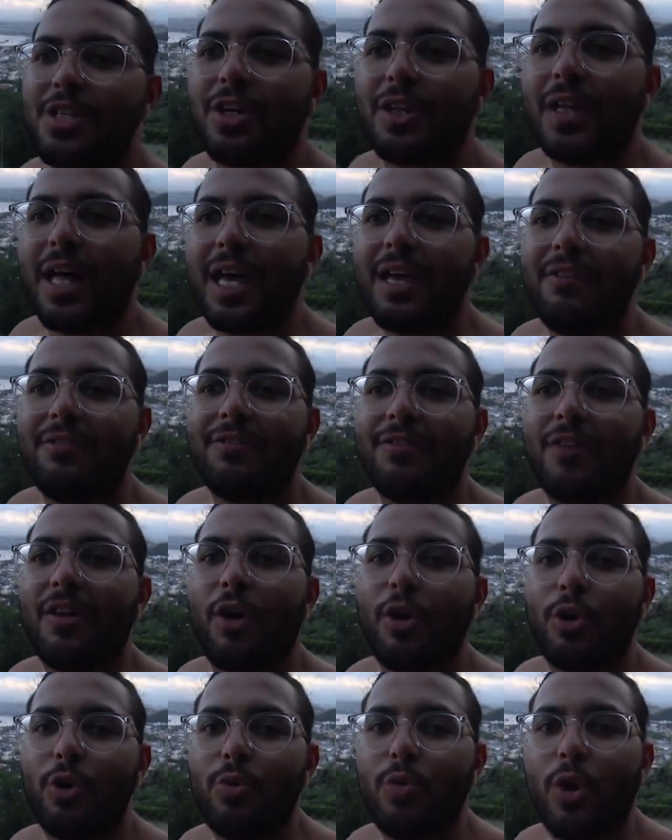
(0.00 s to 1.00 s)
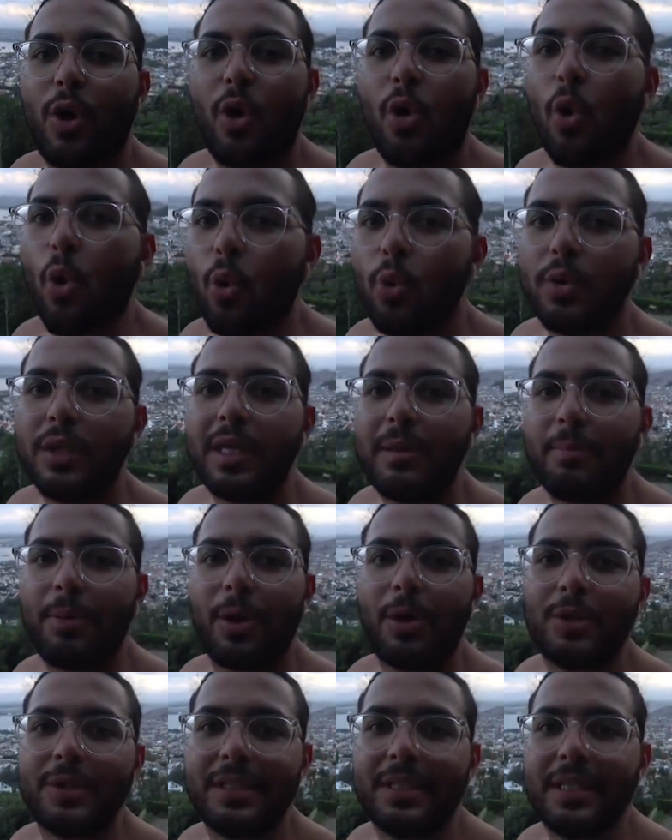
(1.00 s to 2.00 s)
in your life are you the only
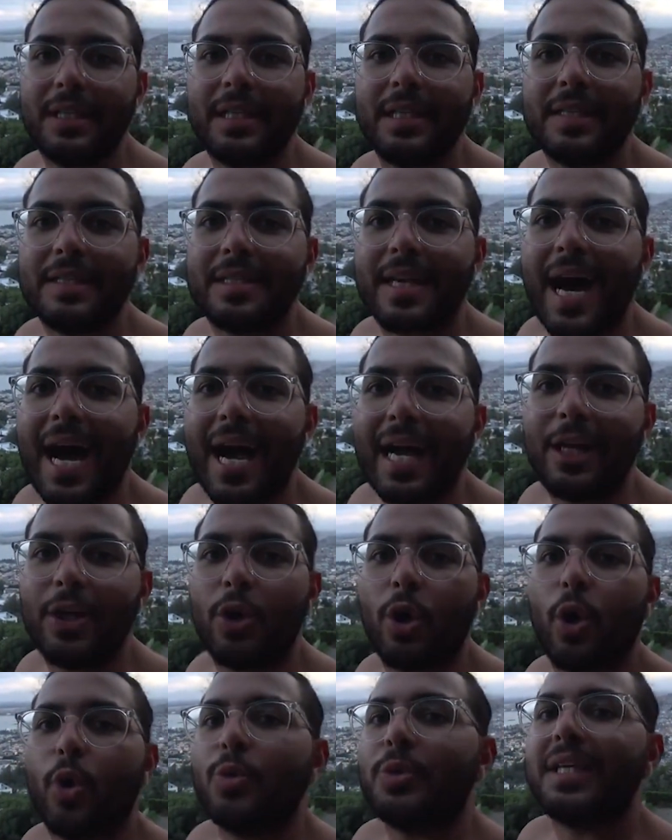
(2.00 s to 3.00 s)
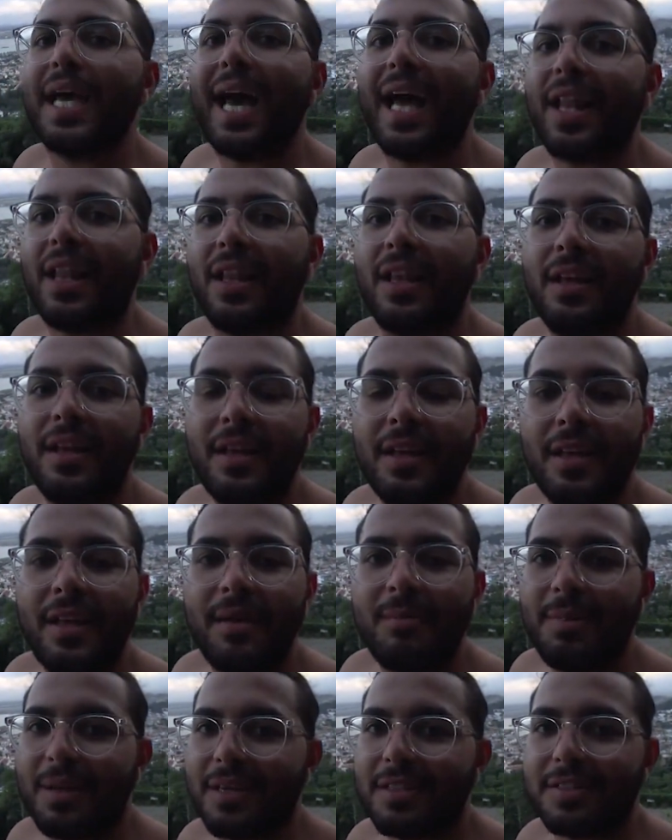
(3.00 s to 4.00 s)
person in an entire hotel
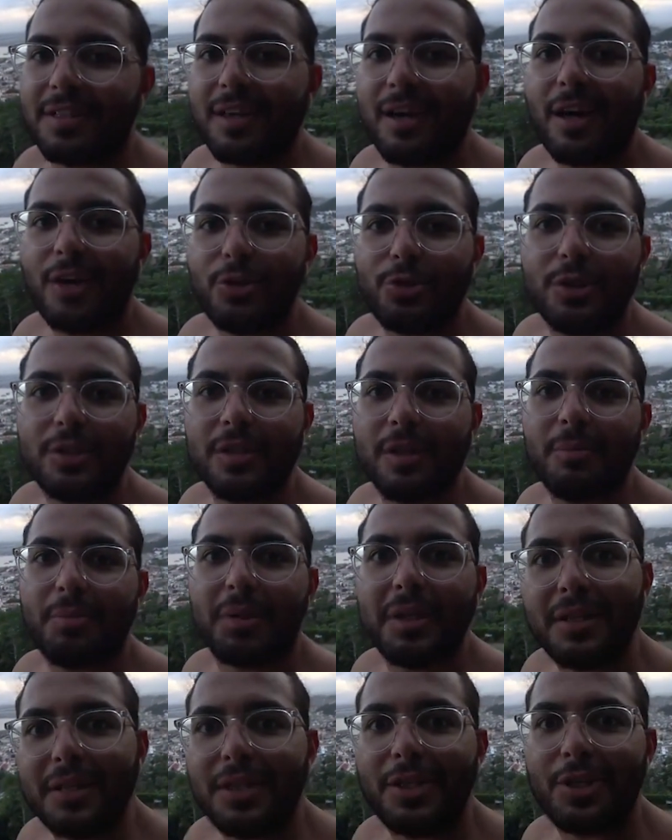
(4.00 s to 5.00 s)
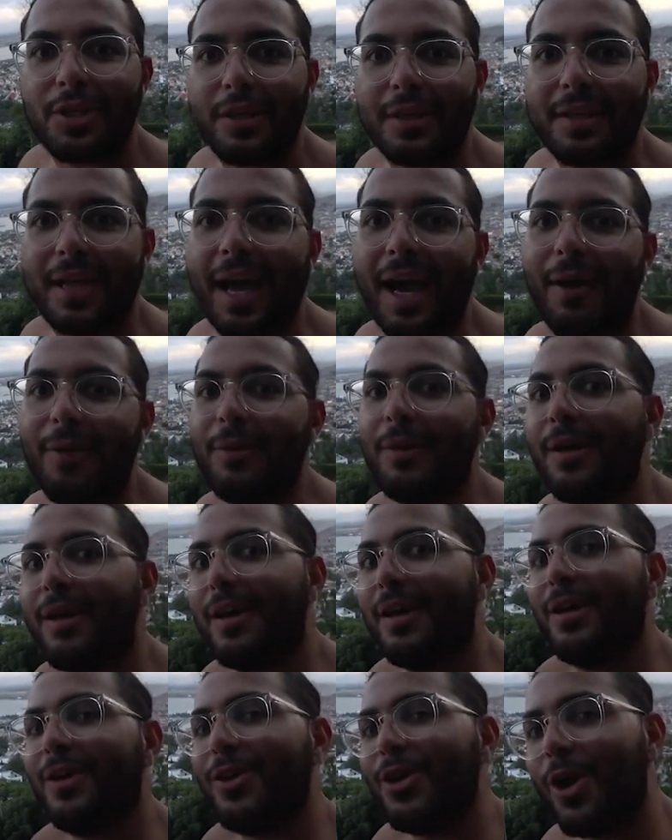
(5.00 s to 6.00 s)
because the country's completely shut down,
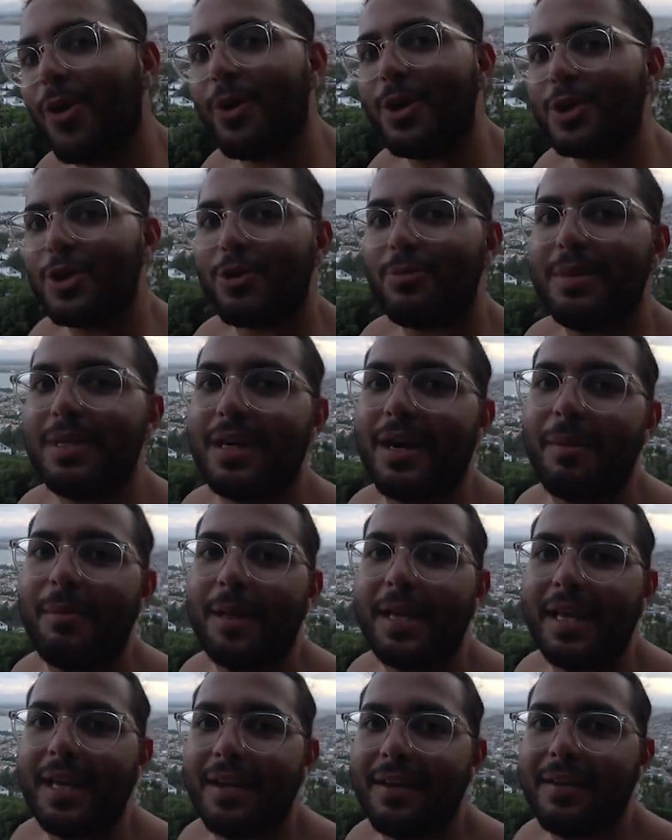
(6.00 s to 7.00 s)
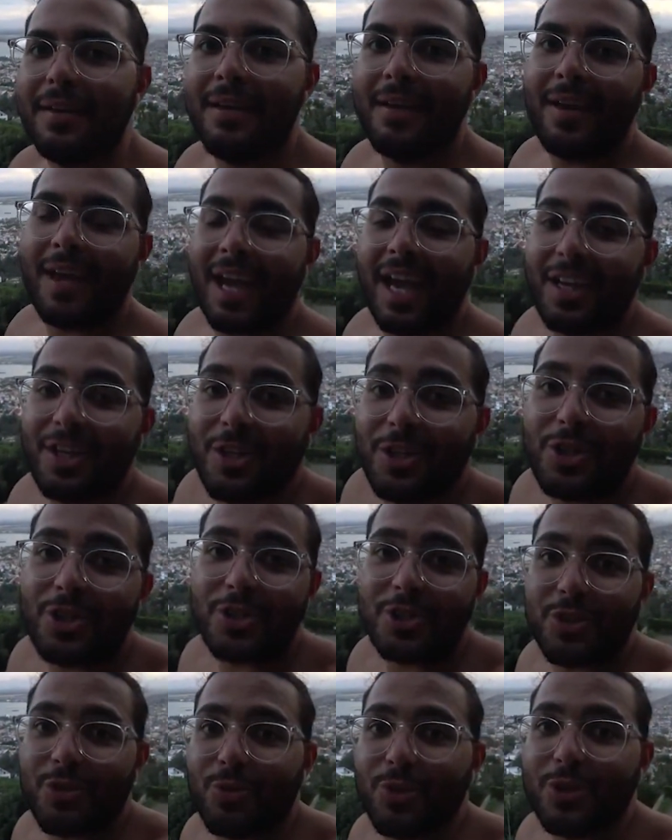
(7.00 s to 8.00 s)
no one should be coming in, and you're
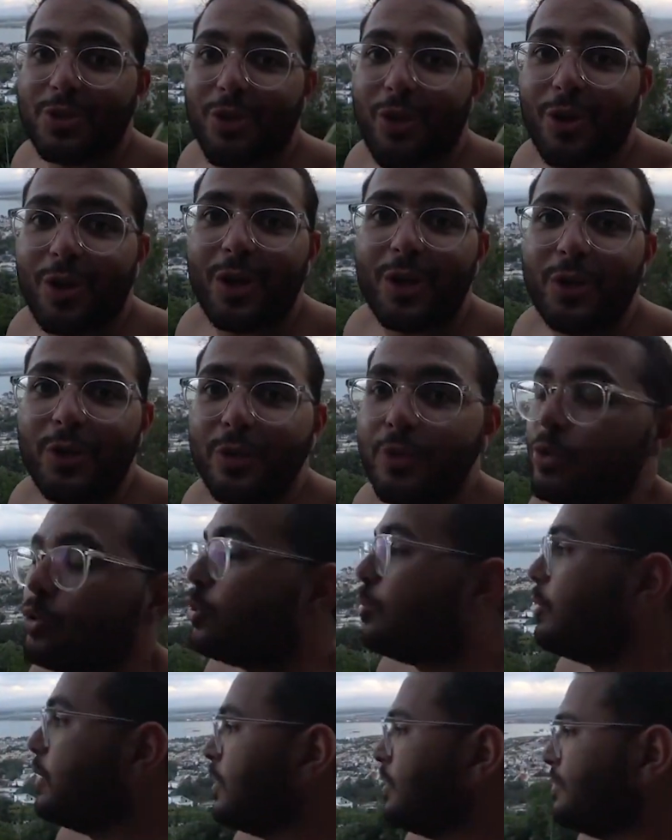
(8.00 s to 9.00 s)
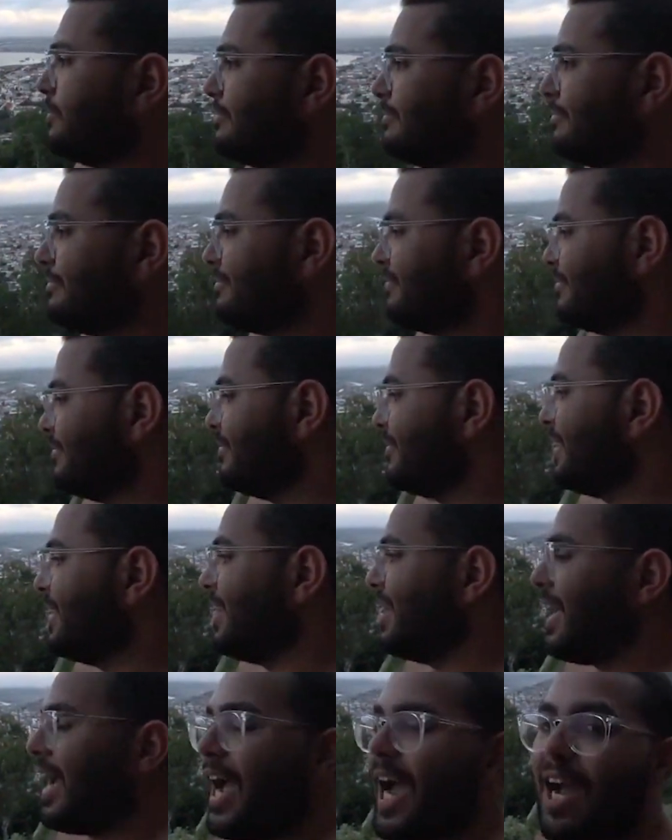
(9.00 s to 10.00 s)
just a retarded YouTuber?
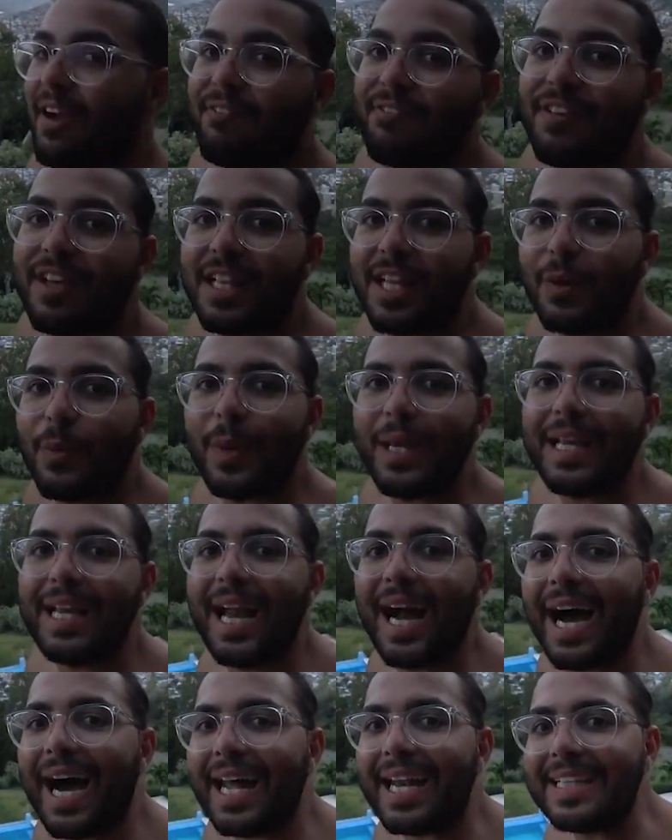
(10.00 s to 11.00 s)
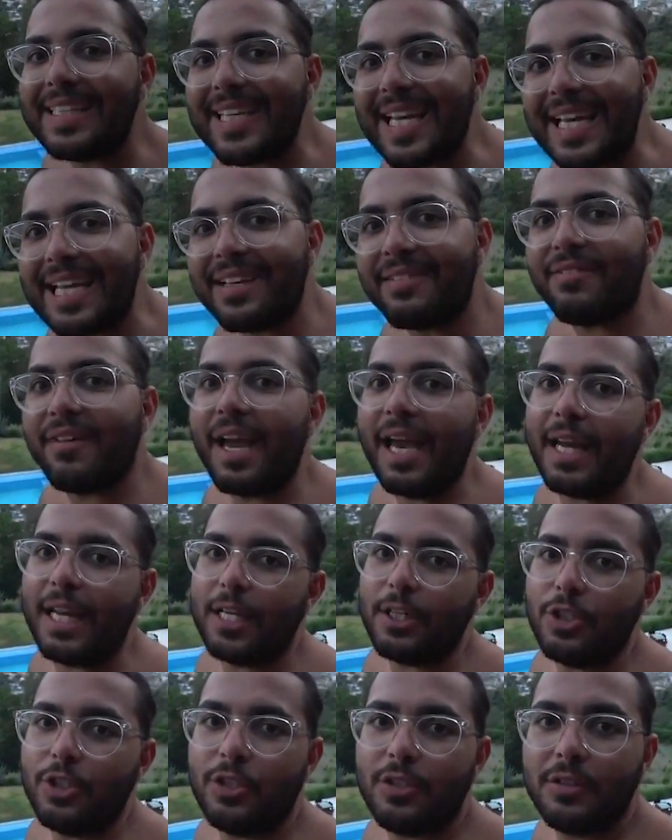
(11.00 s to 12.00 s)
I feel like we got to take
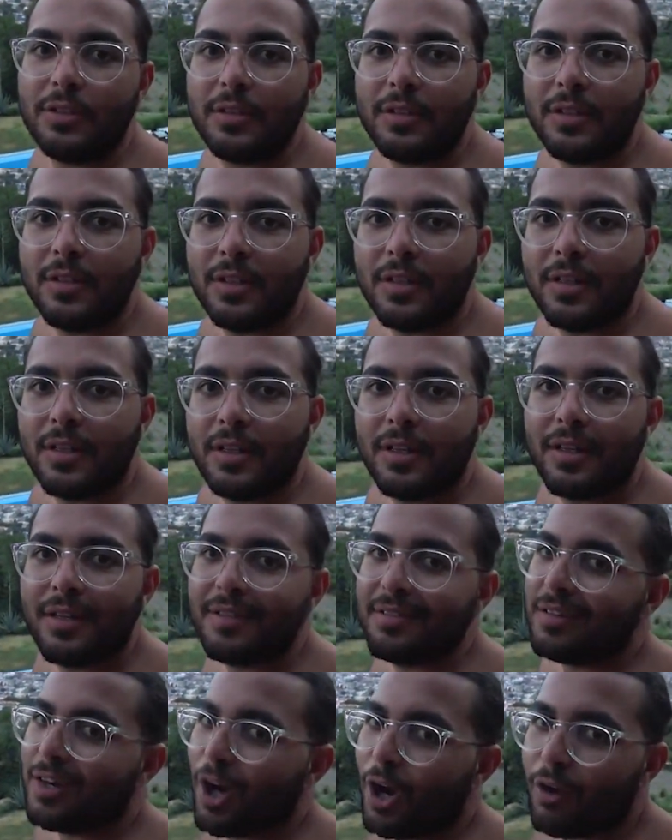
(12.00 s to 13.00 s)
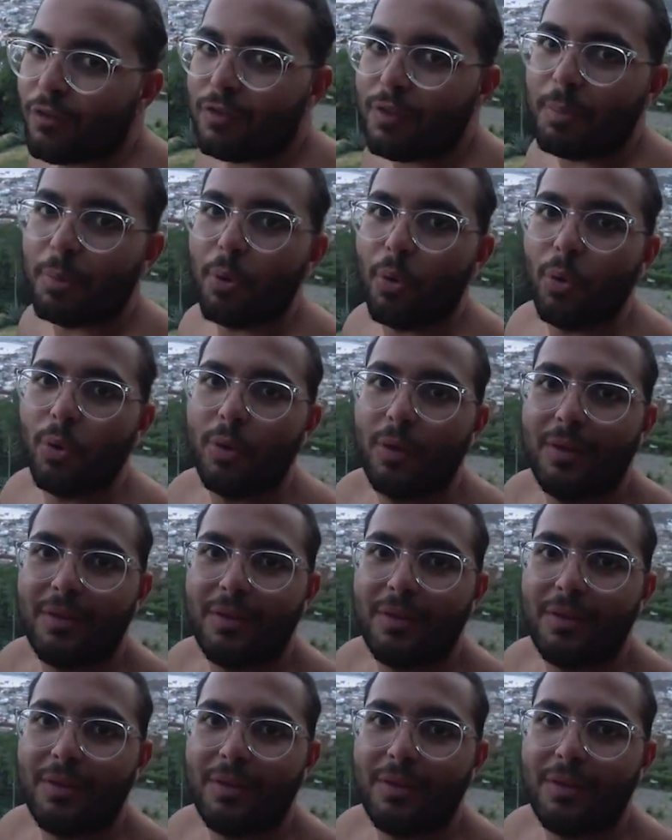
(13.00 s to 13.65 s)
advantage of the pool.